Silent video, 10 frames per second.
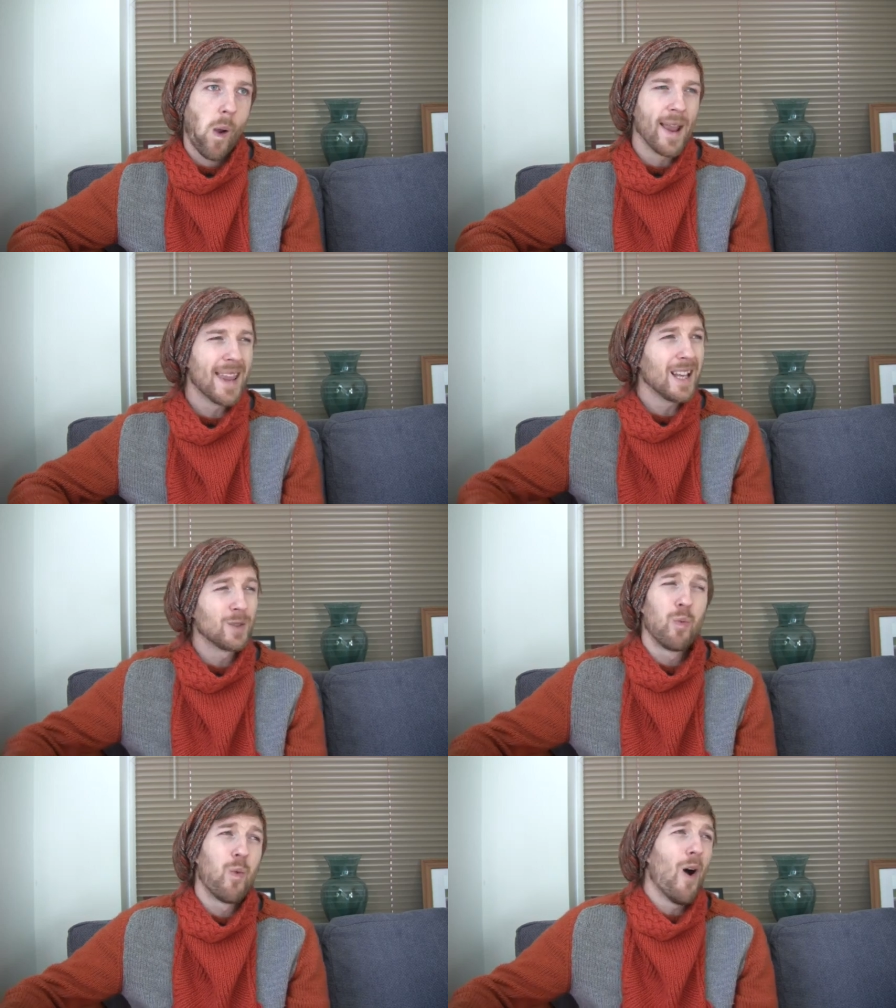In
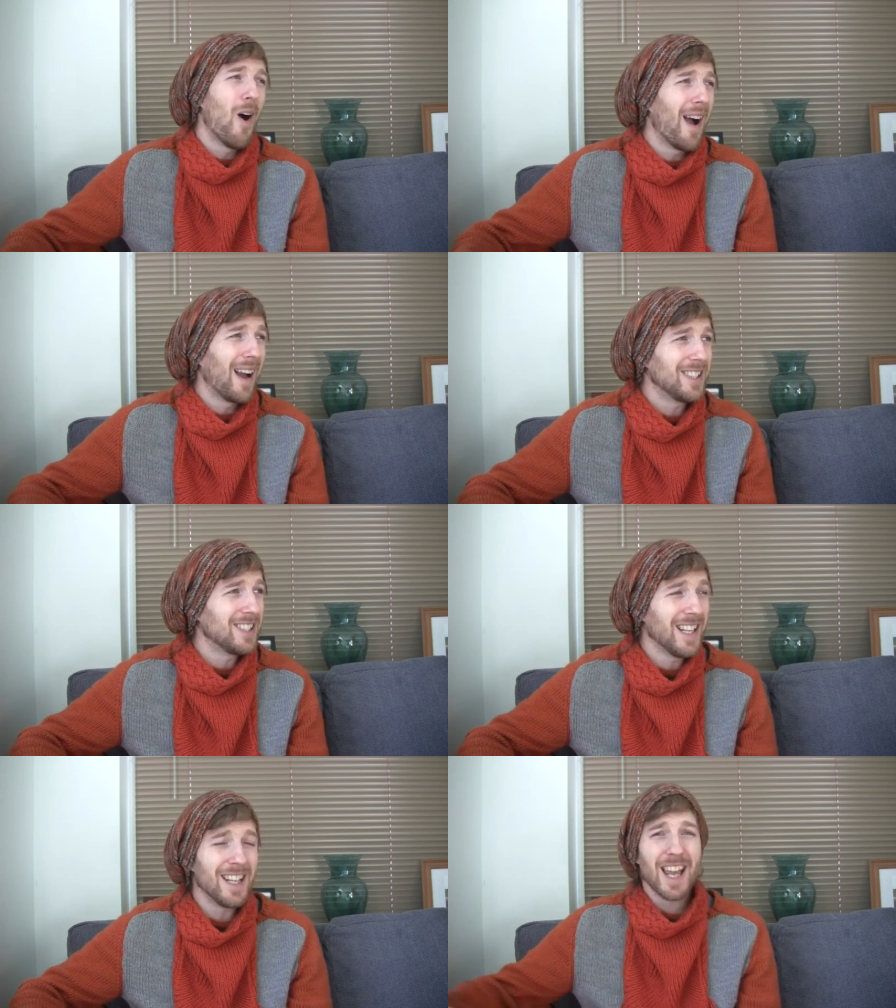case what,
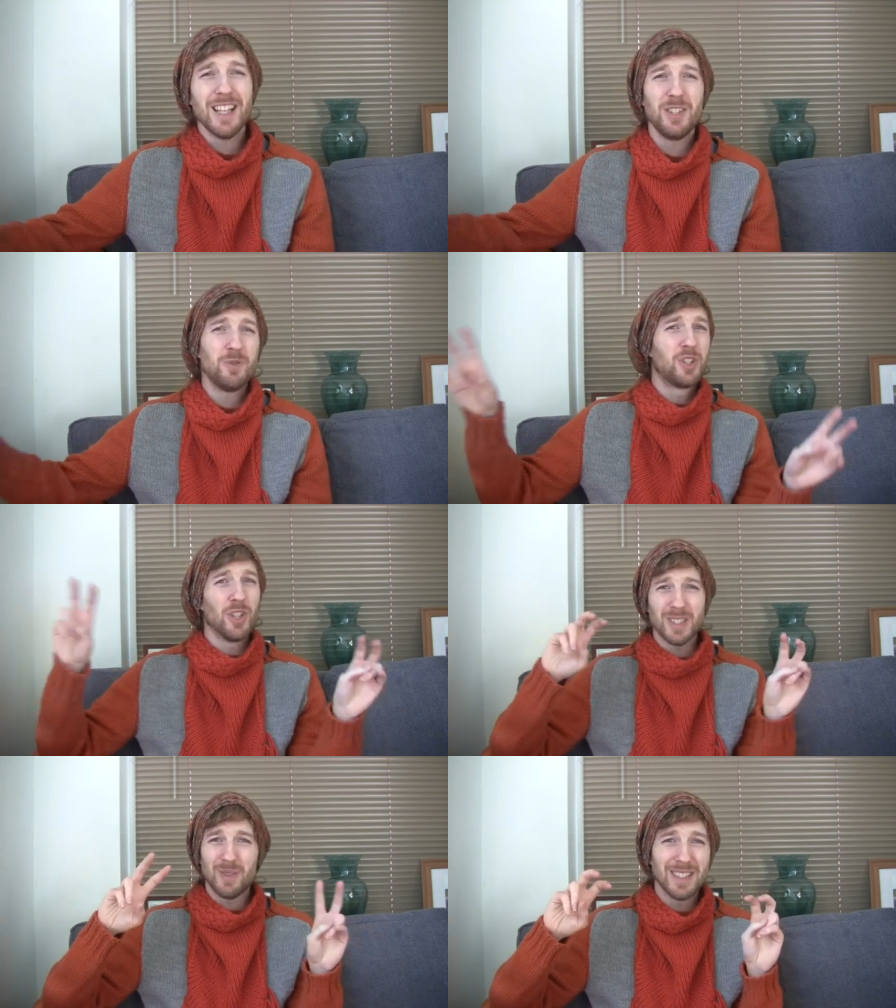actually? In case you
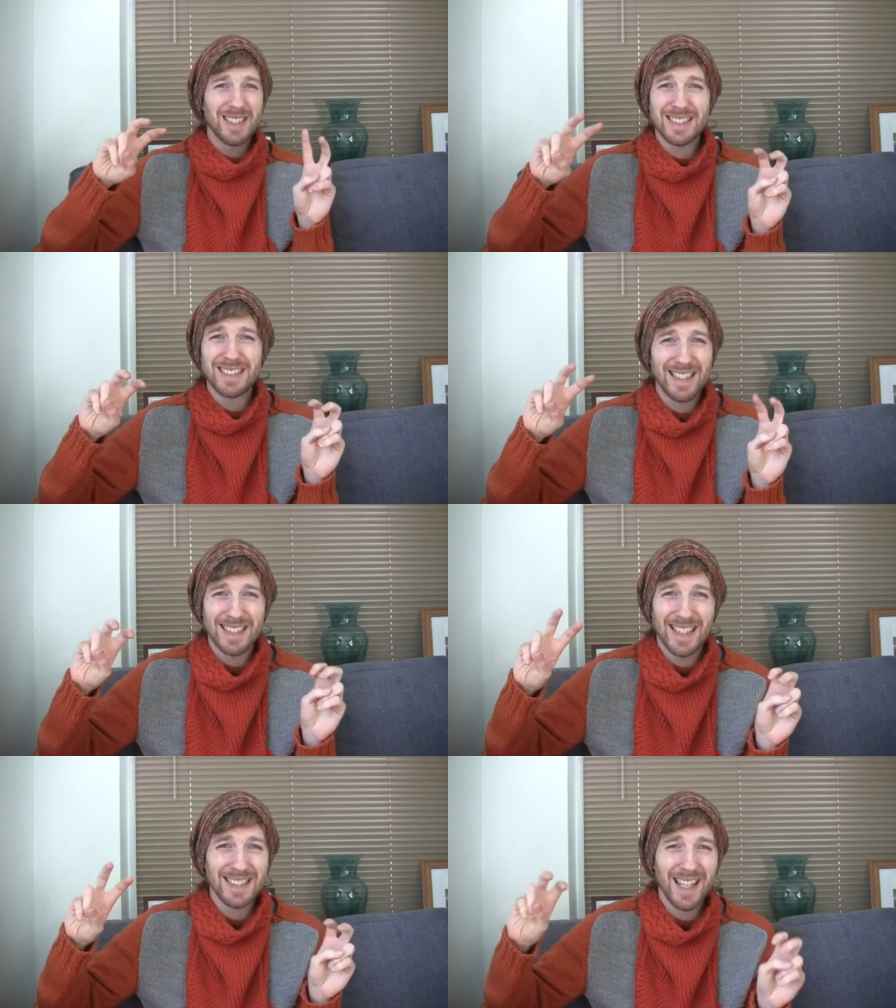just wanted to see the
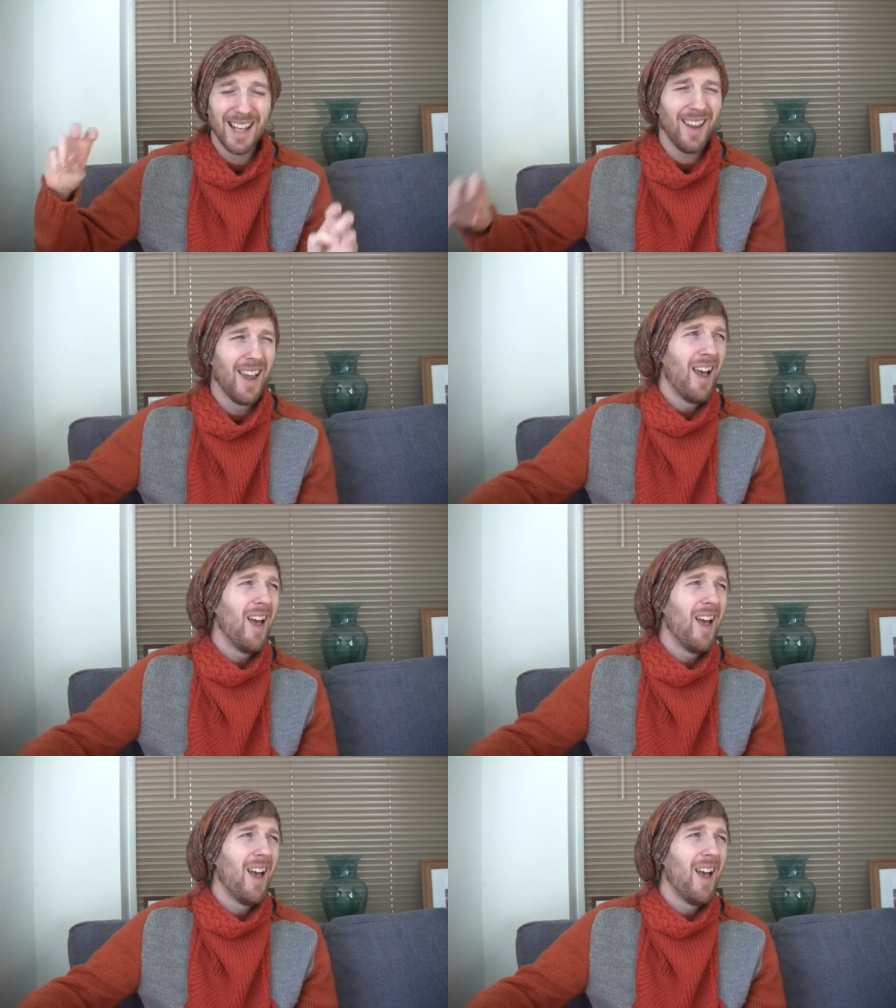knitting?